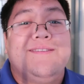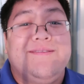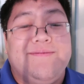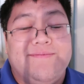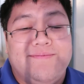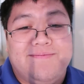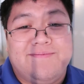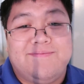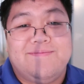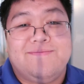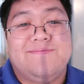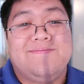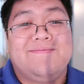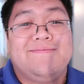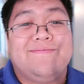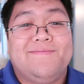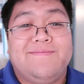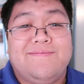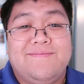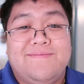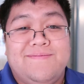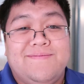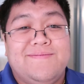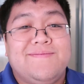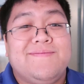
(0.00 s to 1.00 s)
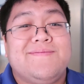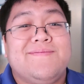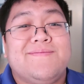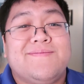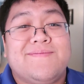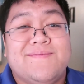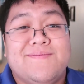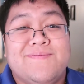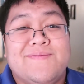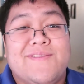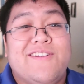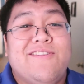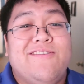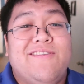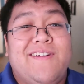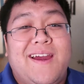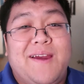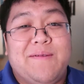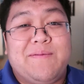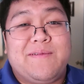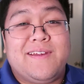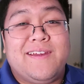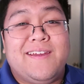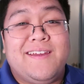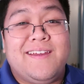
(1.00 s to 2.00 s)
Mm-hmm.
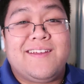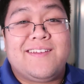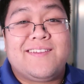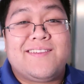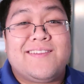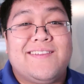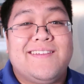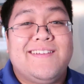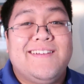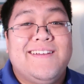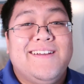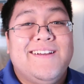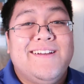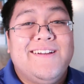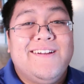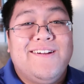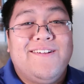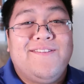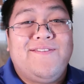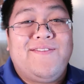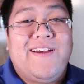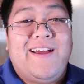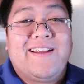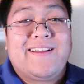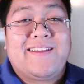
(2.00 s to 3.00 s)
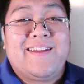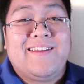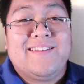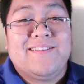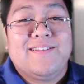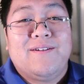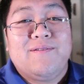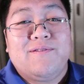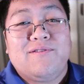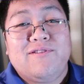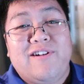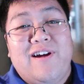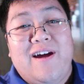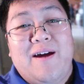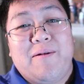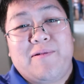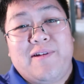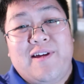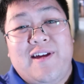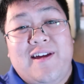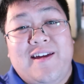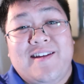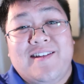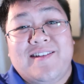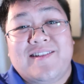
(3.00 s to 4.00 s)
Crab cakes. In fact, I kid love crab
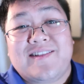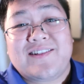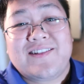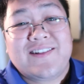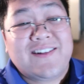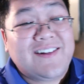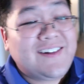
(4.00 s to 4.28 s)
cakes.